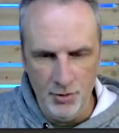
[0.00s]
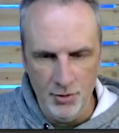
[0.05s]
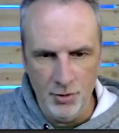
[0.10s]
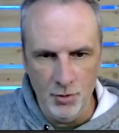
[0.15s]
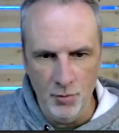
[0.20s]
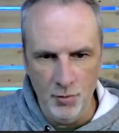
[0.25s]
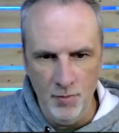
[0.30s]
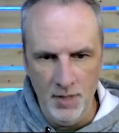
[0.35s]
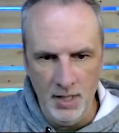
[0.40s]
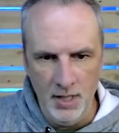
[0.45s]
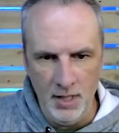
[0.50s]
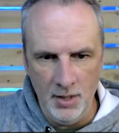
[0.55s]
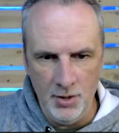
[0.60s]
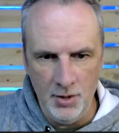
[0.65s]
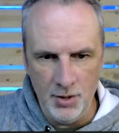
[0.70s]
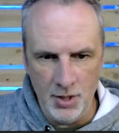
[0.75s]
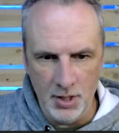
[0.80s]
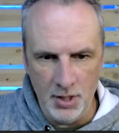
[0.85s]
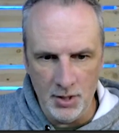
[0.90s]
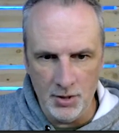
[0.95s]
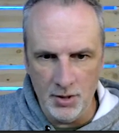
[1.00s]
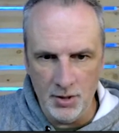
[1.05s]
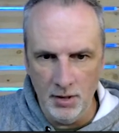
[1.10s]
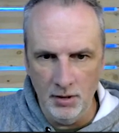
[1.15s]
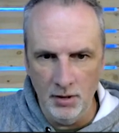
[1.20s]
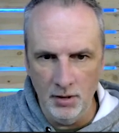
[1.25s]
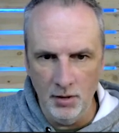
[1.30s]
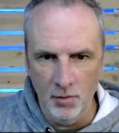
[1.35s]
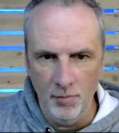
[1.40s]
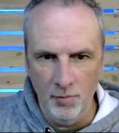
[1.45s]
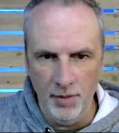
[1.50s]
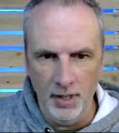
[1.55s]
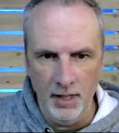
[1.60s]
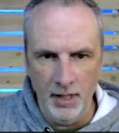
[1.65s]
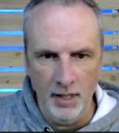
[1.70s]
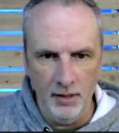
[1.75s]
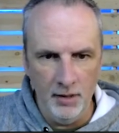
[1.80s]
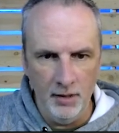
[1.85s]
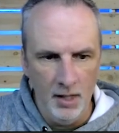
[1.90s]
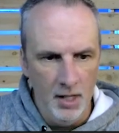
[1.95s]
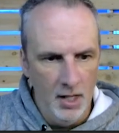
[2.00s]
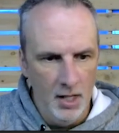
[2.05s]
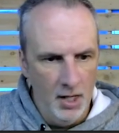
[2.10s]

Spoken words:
zoom in just a little bit